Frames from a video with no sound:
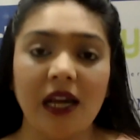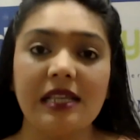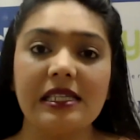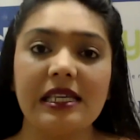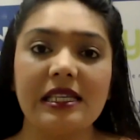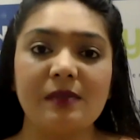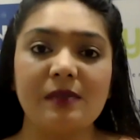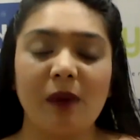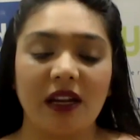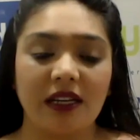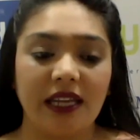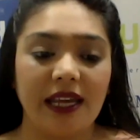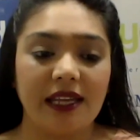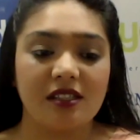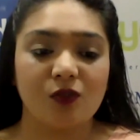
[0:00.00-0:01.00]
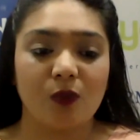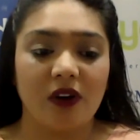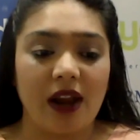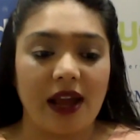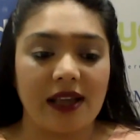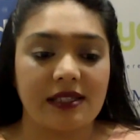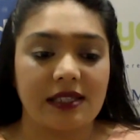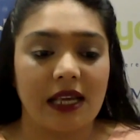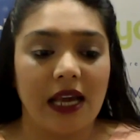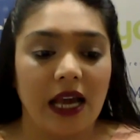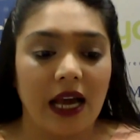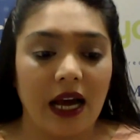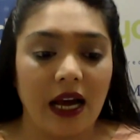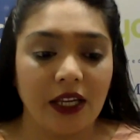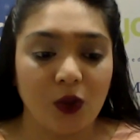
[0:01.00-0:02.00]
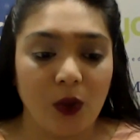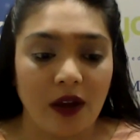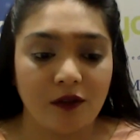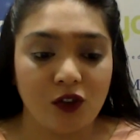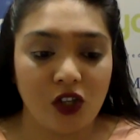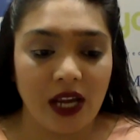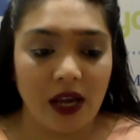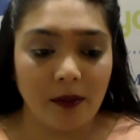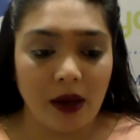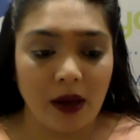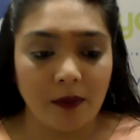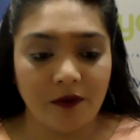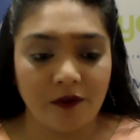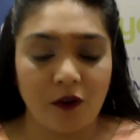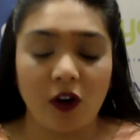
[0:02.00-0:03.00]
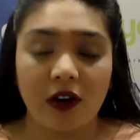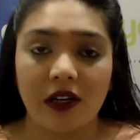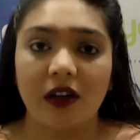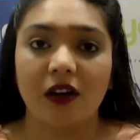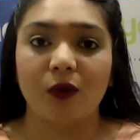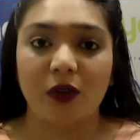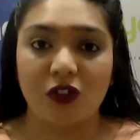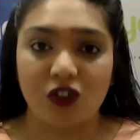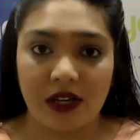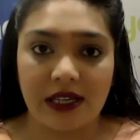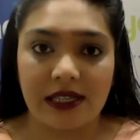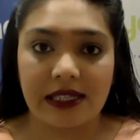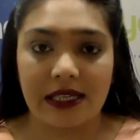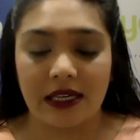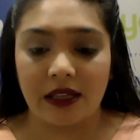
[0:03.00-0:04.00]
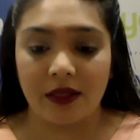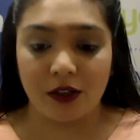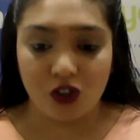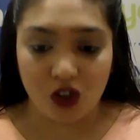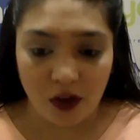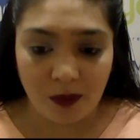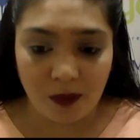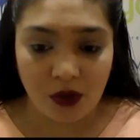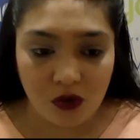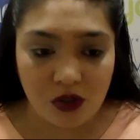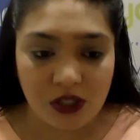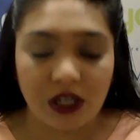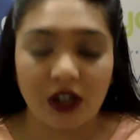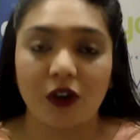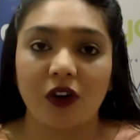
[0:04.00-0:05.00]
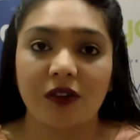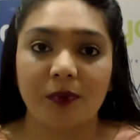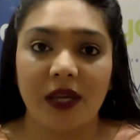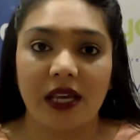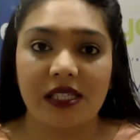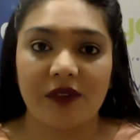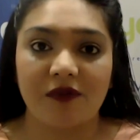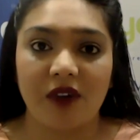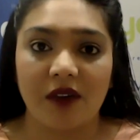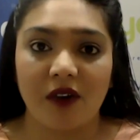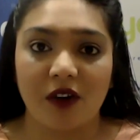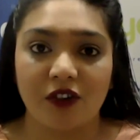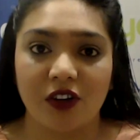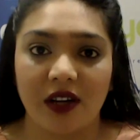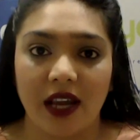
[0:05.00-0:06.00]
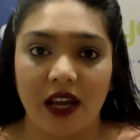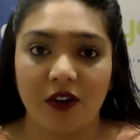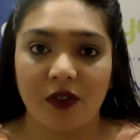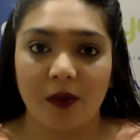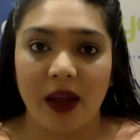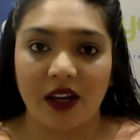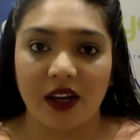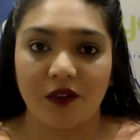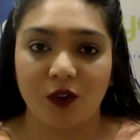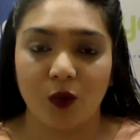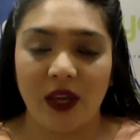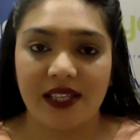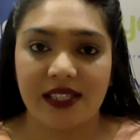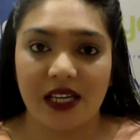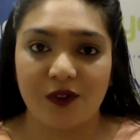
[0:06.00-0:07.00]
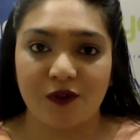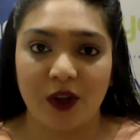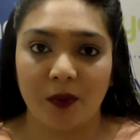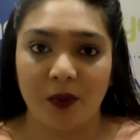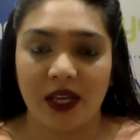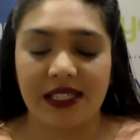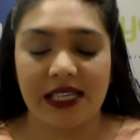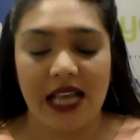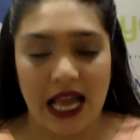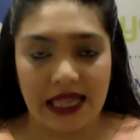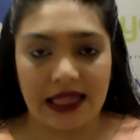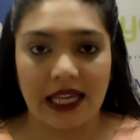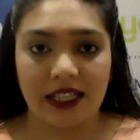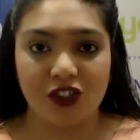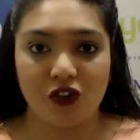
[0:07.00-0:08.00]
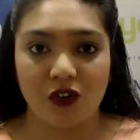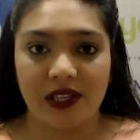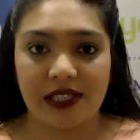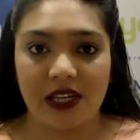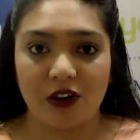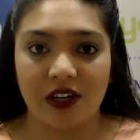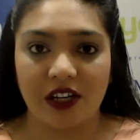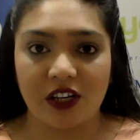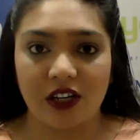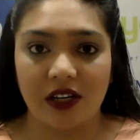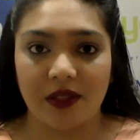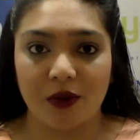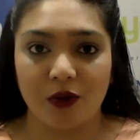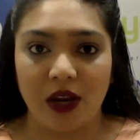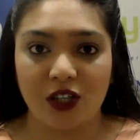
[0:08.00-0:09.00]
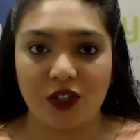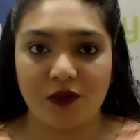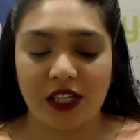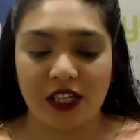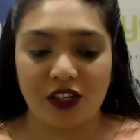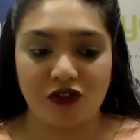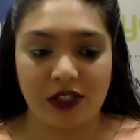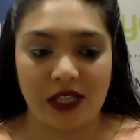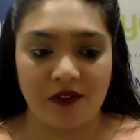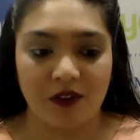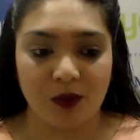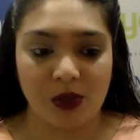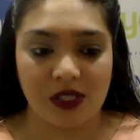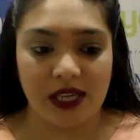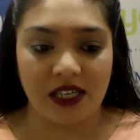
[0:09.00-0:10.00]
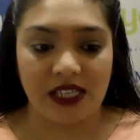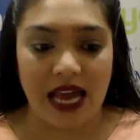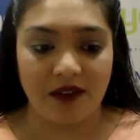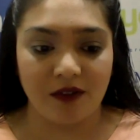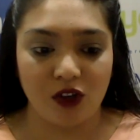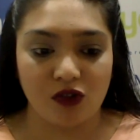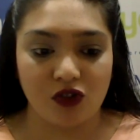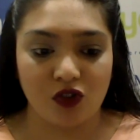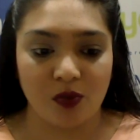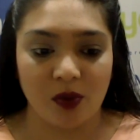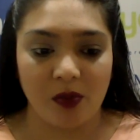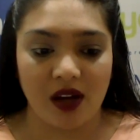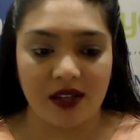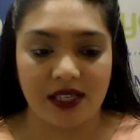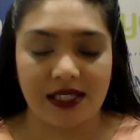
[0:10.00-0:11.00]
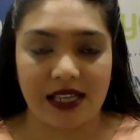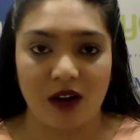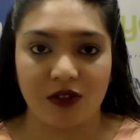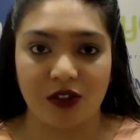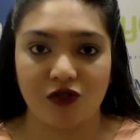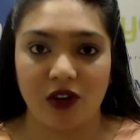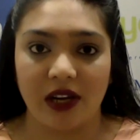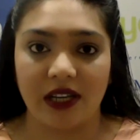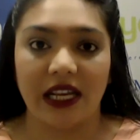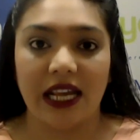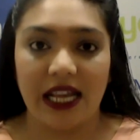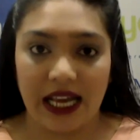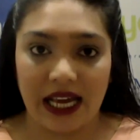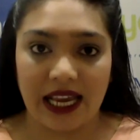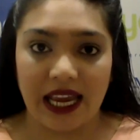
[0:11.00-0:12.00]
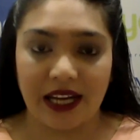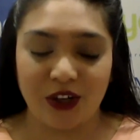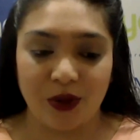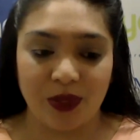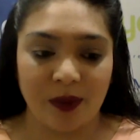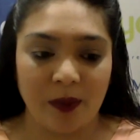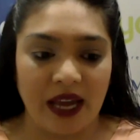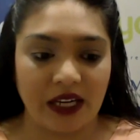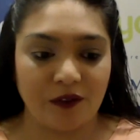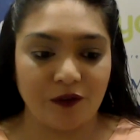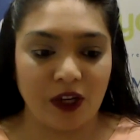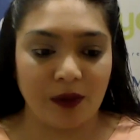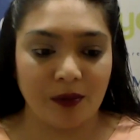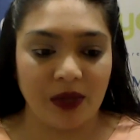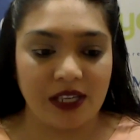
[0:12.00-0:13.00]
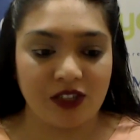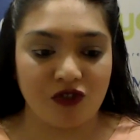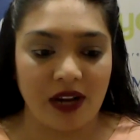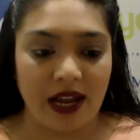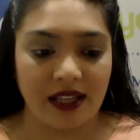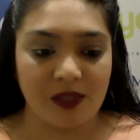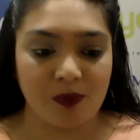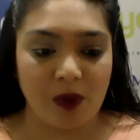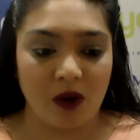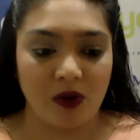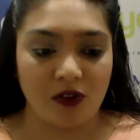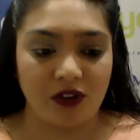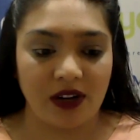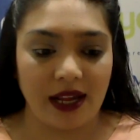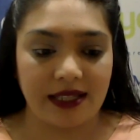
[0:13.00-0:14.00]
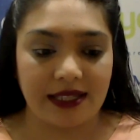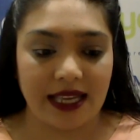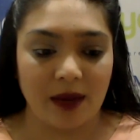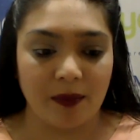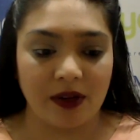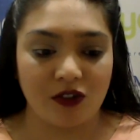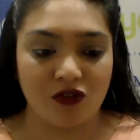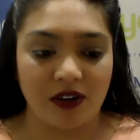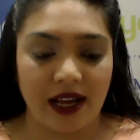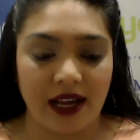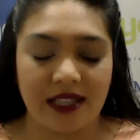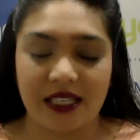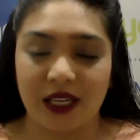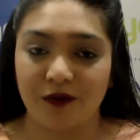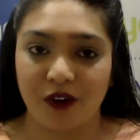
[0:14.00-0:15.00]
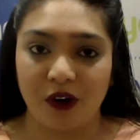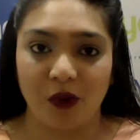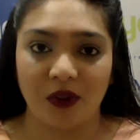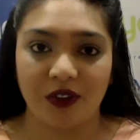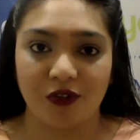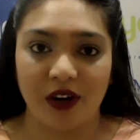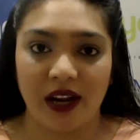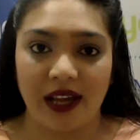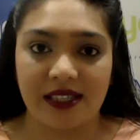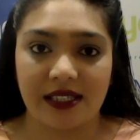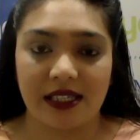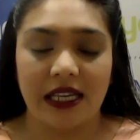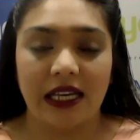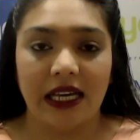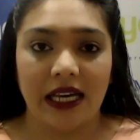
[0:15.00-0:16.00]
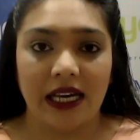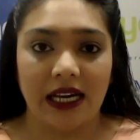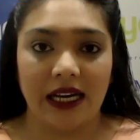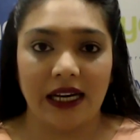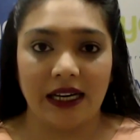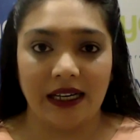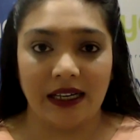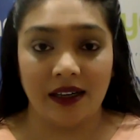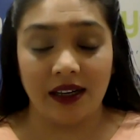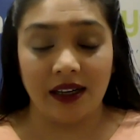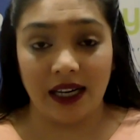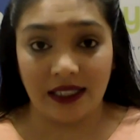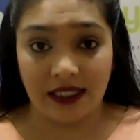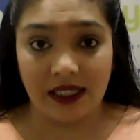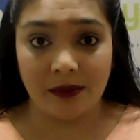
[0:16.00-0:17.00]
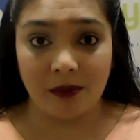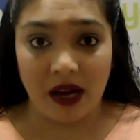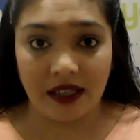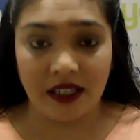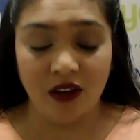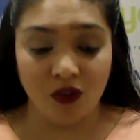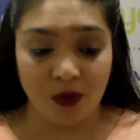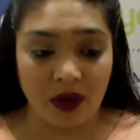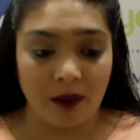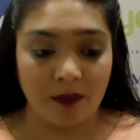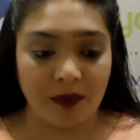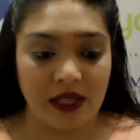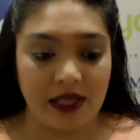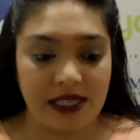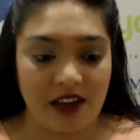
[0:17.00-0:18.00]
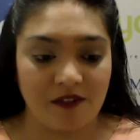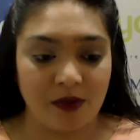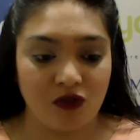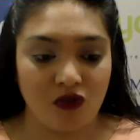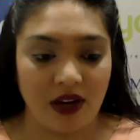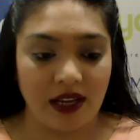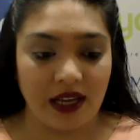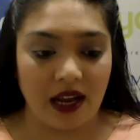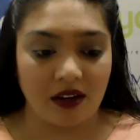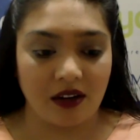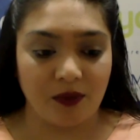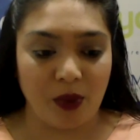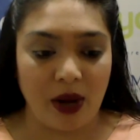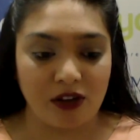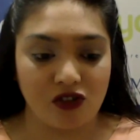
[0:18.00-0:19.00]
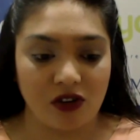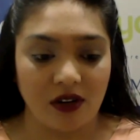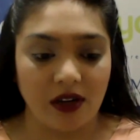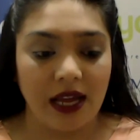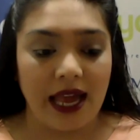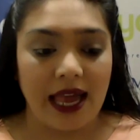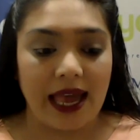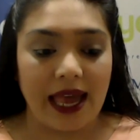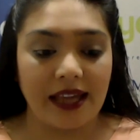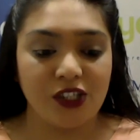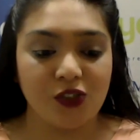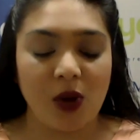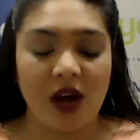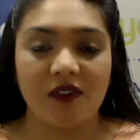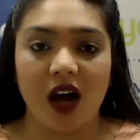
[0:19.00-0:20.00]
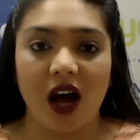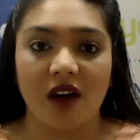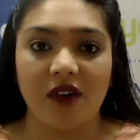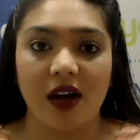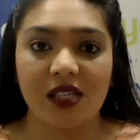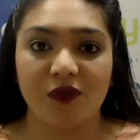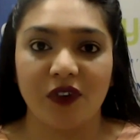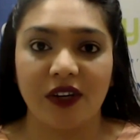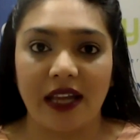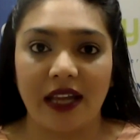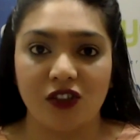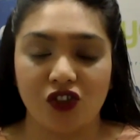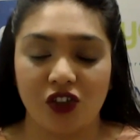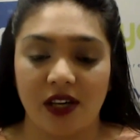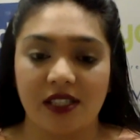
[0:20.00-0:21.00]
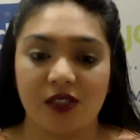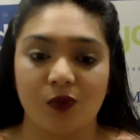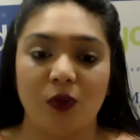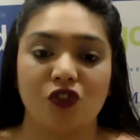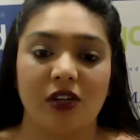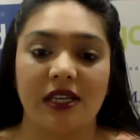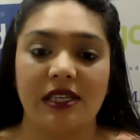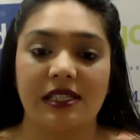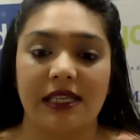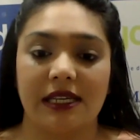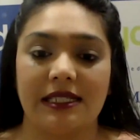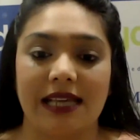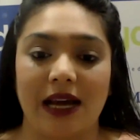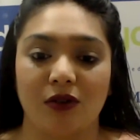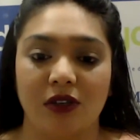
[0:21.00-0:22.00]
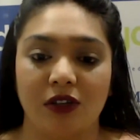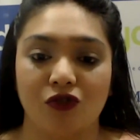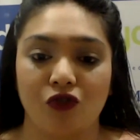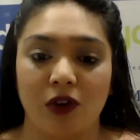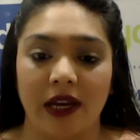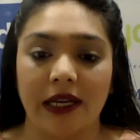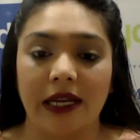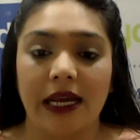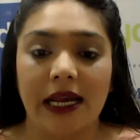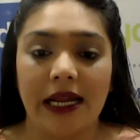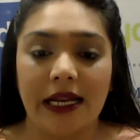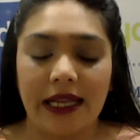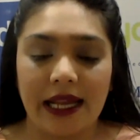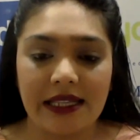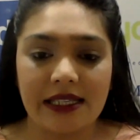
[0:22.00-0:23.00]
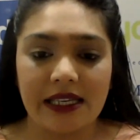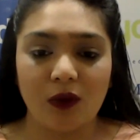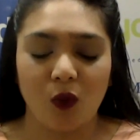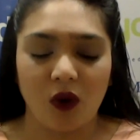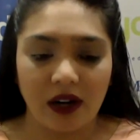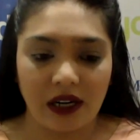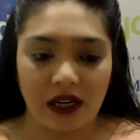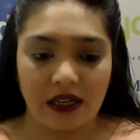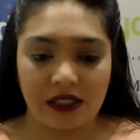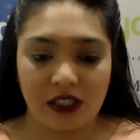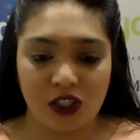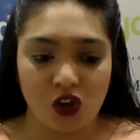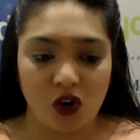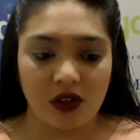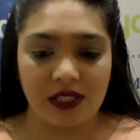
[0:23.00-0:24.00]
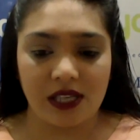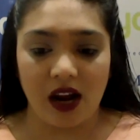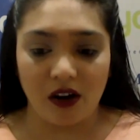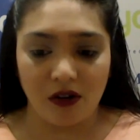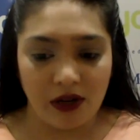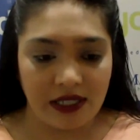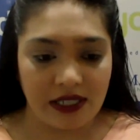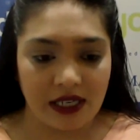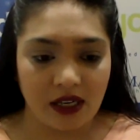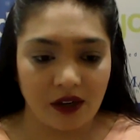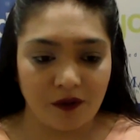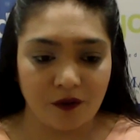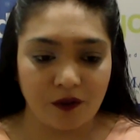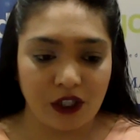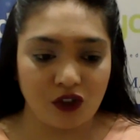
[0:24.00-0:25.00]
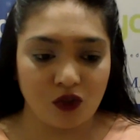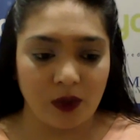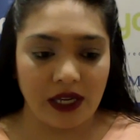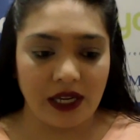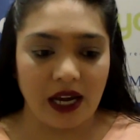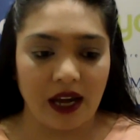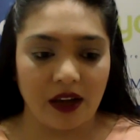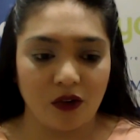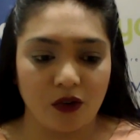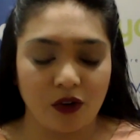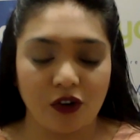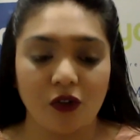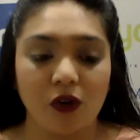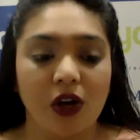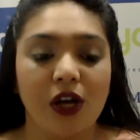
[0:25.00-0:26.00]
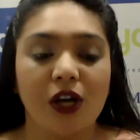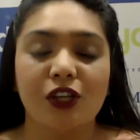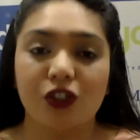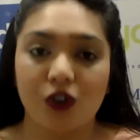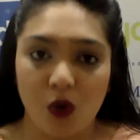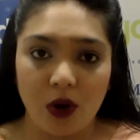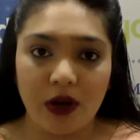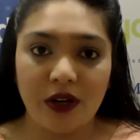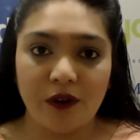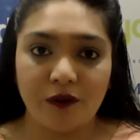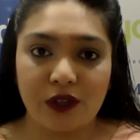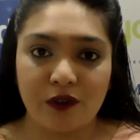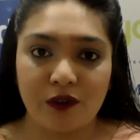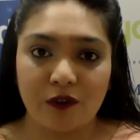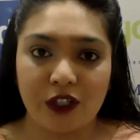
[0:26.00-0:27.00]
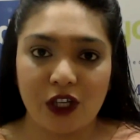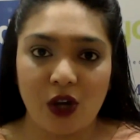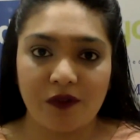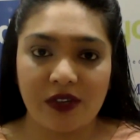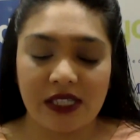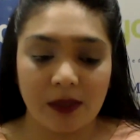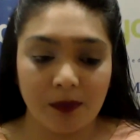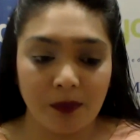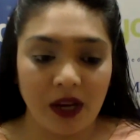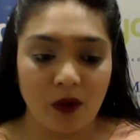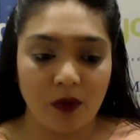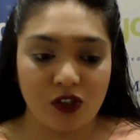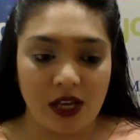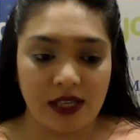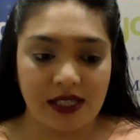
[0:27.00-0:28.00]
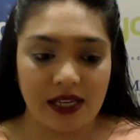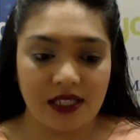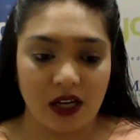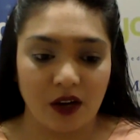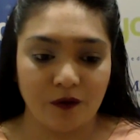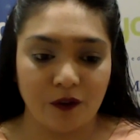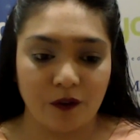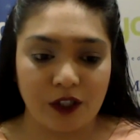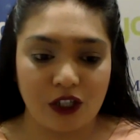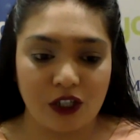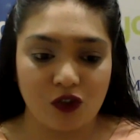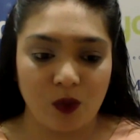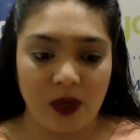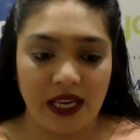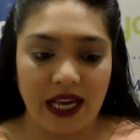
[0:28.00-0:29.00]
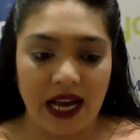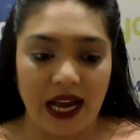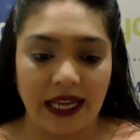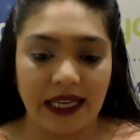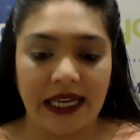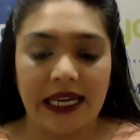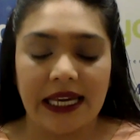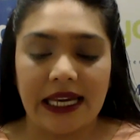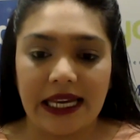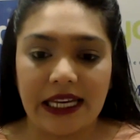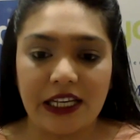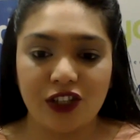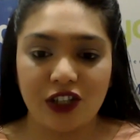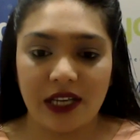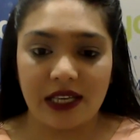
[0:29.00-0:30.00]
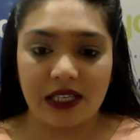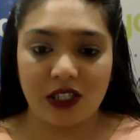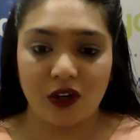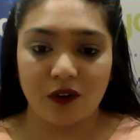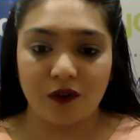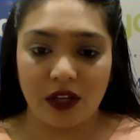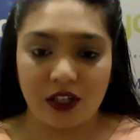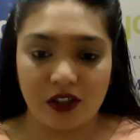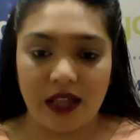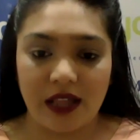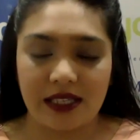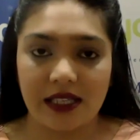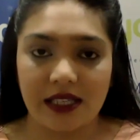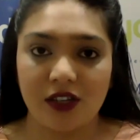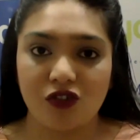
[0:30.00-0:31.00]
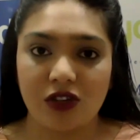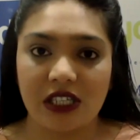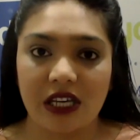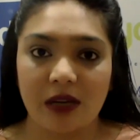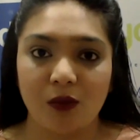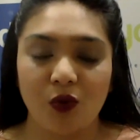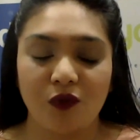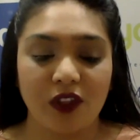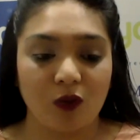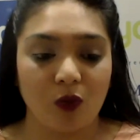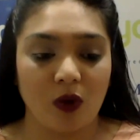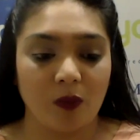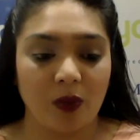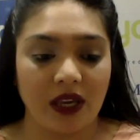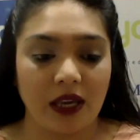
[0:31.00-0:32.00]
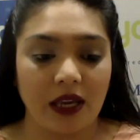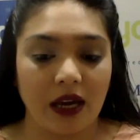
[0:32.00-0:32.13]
seeing smart gains. Whereas you have GMM Pfaudler, which is the top loser on BSE 500, again on the back of the weak set of numbers. That stock is down a little in the range of 6 to 7%. Avenue Supermart is down in trade, again on the back of numbers. Reliance Power, Reliance Capital, Reliance Infra, all the Reliance Anil Ambani group companies have been trading under pressure. And you have Aavas Financiers, which is down in trade. Let's see what stocks are hitting a 52-week high or low. So on Nifty 50, you have a Cipla, which has hit a 52-week high in today's day of trade. So that's an interesting move that we're picking